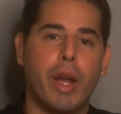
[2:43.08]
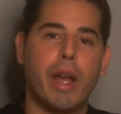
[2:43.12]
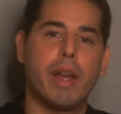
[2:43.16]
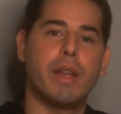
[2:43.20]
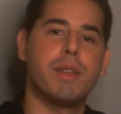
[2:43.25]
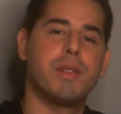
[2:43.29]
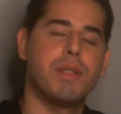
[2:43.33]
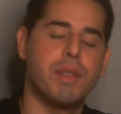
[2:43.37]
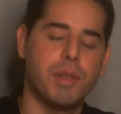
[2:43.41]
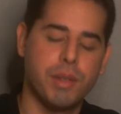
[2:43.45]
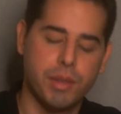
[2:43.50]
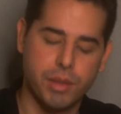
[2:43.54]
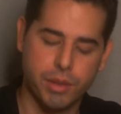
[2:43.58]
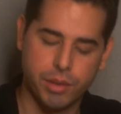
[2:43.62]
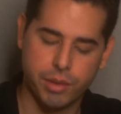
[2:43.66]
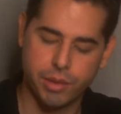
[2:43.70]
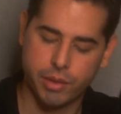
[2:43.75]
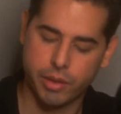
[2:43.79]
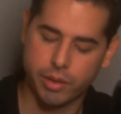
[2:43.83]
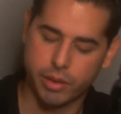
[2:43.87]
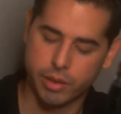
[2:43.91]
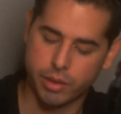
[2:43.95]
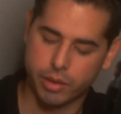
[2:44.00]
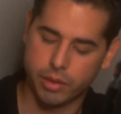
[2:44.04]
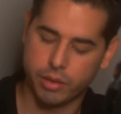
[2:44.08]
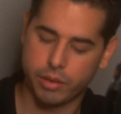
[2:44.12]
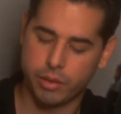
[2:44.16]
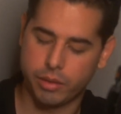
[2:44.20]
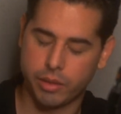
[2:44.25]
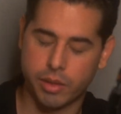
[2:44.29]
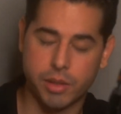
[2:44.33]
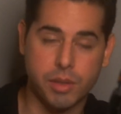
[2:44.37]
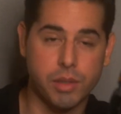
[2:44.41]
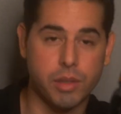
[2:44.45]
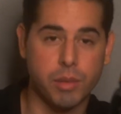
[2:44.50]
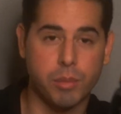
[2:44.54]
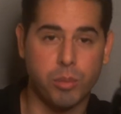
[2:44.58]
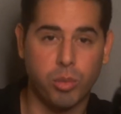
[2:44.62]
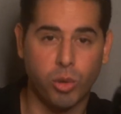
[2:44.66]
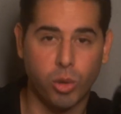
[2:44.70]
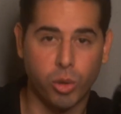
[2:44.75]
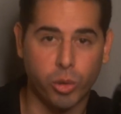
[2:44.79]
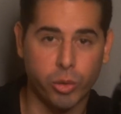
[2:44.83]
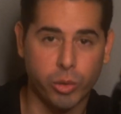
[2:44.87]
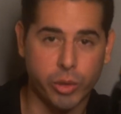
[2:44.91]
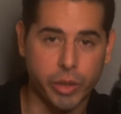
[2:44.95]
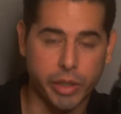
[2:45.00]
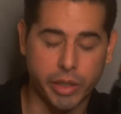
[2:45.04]
guys, this is a
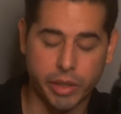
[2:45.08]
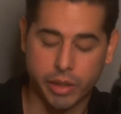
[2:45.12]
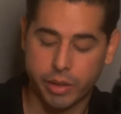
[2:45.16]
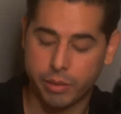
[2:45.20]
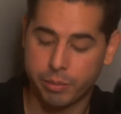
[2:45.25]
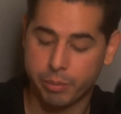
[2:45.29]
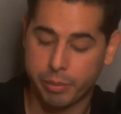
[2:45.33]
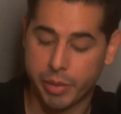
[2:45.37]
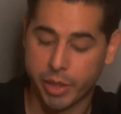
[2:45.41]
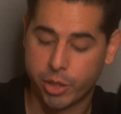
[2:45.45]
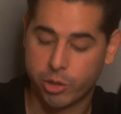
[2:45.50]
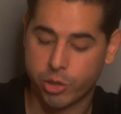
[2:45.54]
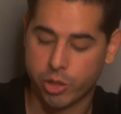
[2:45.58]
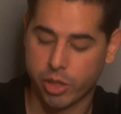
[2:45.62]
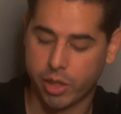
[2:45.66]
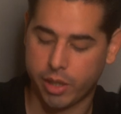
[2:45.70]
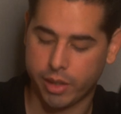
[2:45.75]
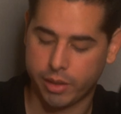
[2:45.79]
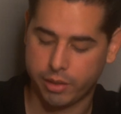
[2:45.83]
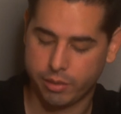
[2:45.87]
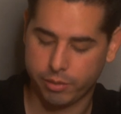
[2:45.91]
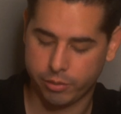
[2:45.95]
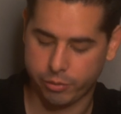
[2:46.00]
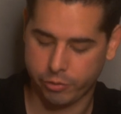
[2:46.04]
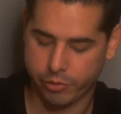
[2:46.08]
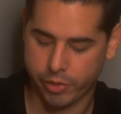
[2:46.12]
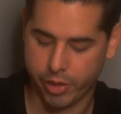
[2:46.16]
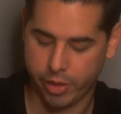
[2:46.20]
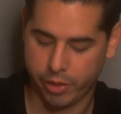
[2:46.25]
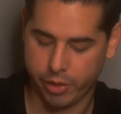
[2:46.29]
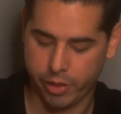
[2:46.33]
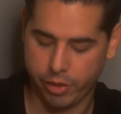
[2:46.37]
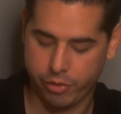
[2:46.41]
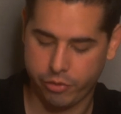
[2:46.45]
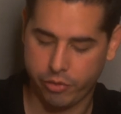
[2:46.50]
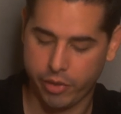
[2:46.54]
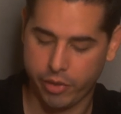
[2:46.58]
Polaroid Big Shot, made